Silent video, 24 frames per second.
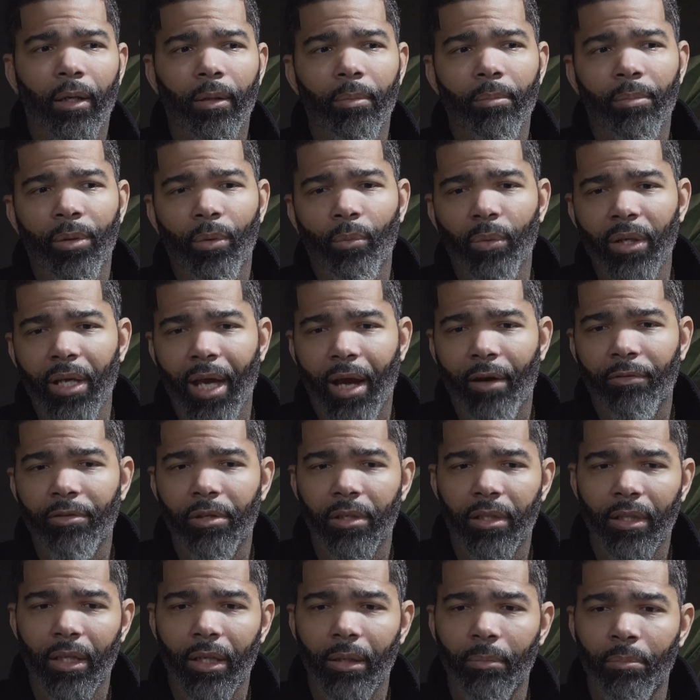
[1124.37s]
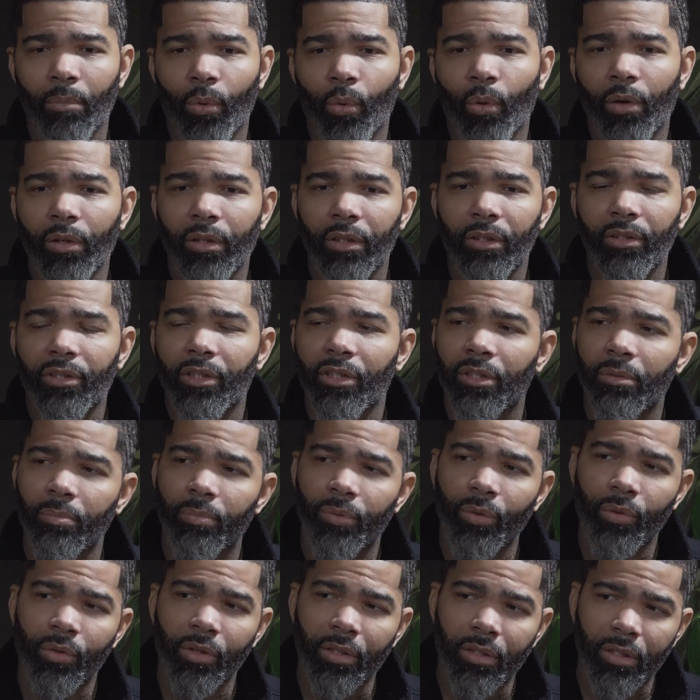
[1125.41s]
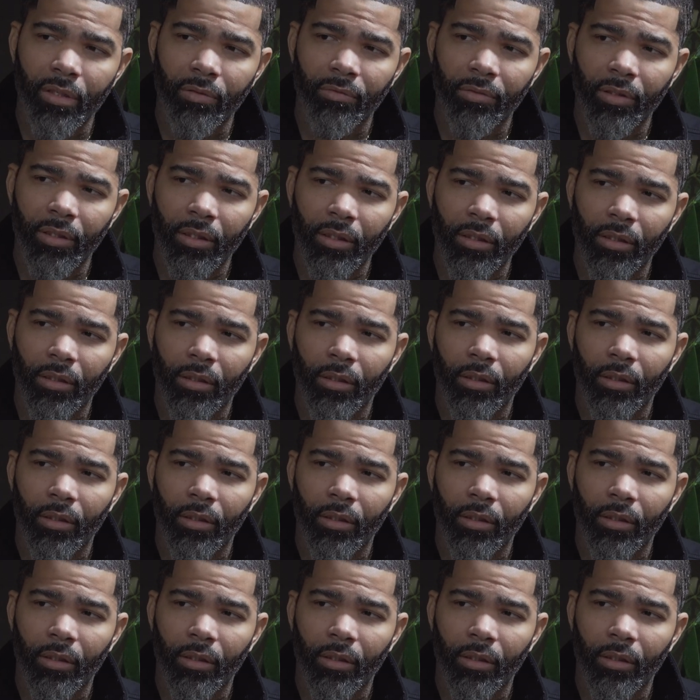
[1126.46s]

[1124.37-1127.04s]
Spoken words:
but we have to think more than just punitively.